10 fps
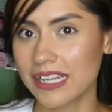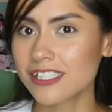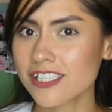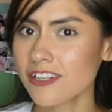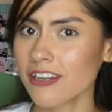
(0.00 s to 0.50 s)

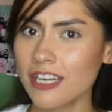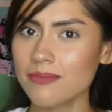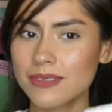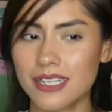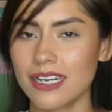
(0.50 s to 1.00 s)

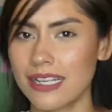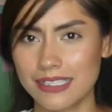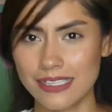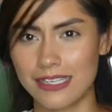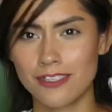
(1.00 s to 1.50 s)
Instagram didn't
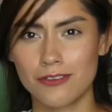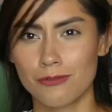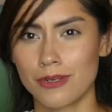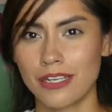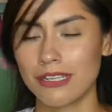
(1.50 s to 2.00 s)
exist
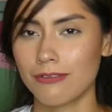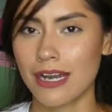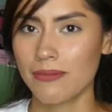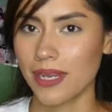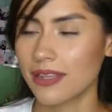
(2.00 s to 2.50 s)
really when
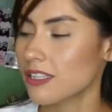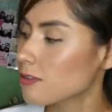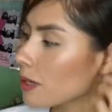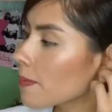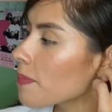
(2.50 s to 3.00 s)
I made
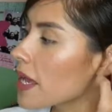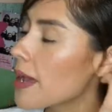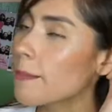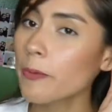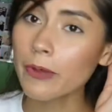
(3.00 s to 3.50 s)
this one.
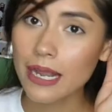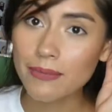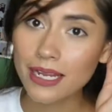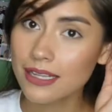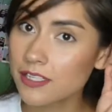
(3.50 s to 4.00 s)
But when I
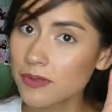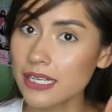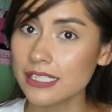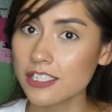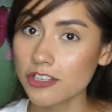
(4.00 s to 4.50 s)
made this
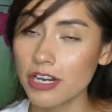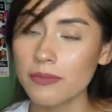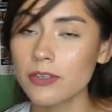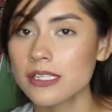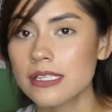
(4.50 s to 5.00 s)
one,
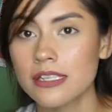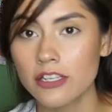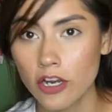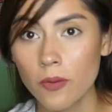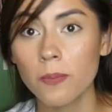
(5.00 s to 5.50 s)
Instagram was,
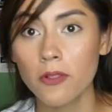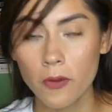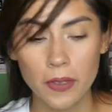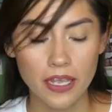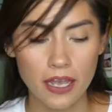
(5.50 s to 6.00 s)
you know,
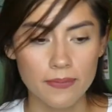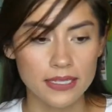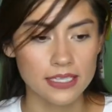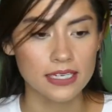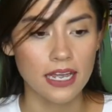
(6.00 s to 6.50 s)
blowing up
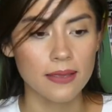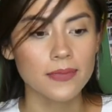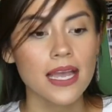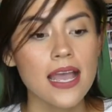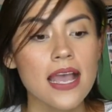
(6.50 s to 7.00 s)
at the time.
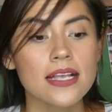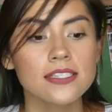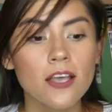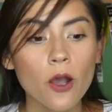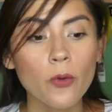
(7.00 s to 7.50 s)

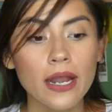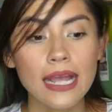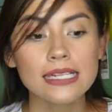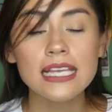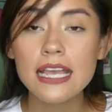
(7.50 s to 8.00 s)
So what
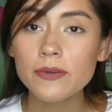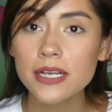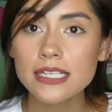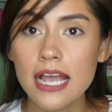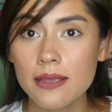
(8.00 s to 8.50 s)
I did
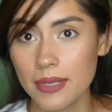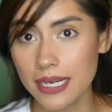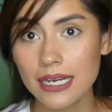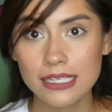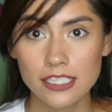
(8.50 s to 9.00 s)
was I made
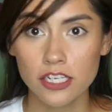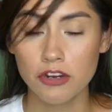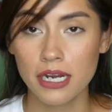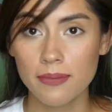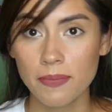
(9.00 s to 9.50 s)
an
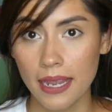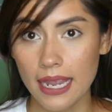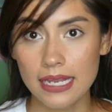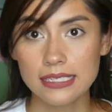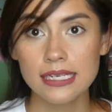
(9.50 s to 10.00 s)
Instagram
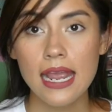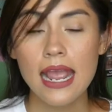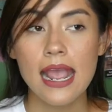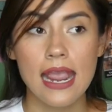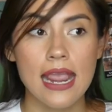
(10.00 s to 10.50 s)
page,
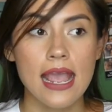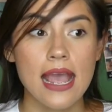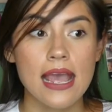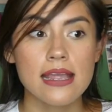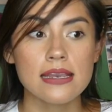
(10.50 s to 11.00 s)

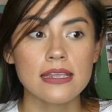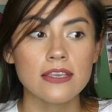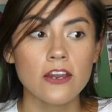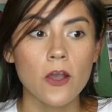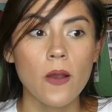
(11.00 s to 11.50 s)
and,
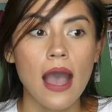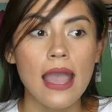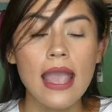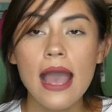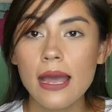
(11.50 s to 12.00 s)
you know,
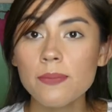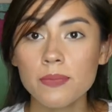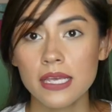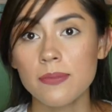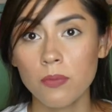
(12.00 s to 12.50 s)
I had
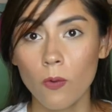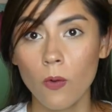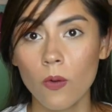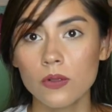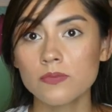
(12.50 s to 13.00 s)

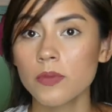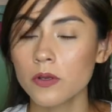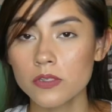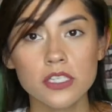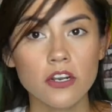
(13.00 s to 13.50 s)
people
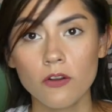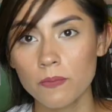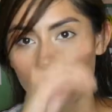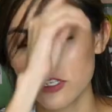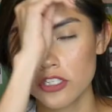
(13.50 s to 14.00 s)
post their own
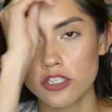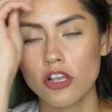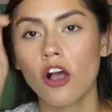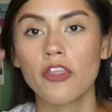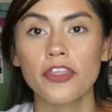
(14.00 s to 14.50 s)
pictures
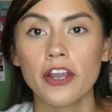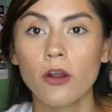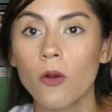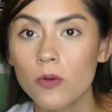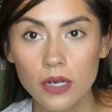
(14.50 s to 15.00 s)
on their
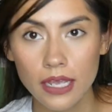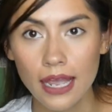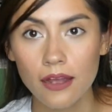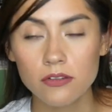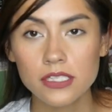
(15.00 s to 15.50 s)
own
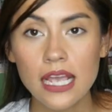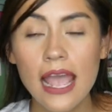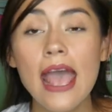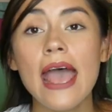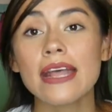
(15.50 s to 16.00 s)
accounts
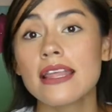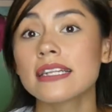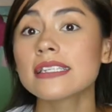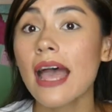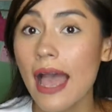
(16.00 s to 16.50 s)
and
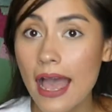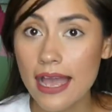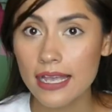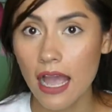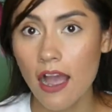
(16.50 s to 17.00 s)
then
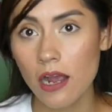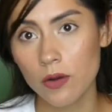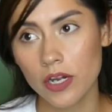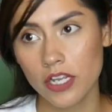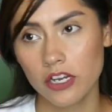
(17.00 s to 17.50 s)
tag
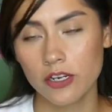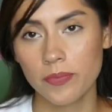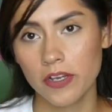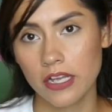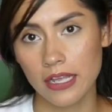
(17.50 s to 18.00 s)
our
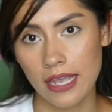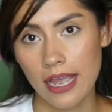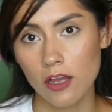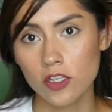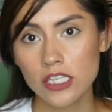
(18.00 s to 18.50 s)
yearbook
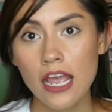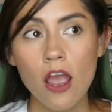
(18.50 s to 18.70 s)
account.